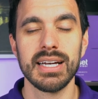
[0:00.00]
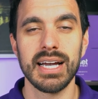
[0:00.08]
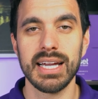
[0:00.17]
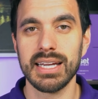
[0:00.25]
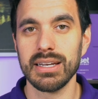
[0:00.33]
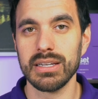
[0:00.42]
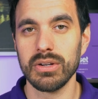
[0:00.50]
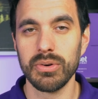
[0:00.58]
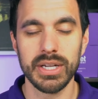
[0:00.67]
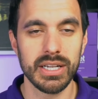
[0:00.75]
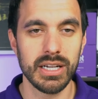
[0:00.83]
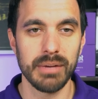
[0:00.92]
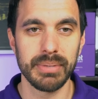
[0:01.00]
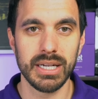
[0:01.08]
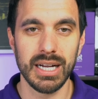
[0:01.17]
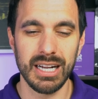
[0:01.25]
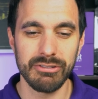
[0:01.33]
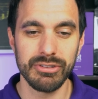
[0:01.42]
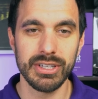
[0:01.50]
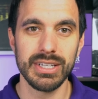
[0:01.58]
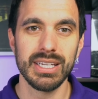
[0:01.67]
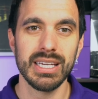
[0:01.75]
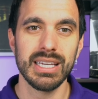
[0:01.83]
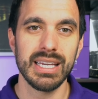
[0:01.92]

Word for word: I can go get a cup of coffee,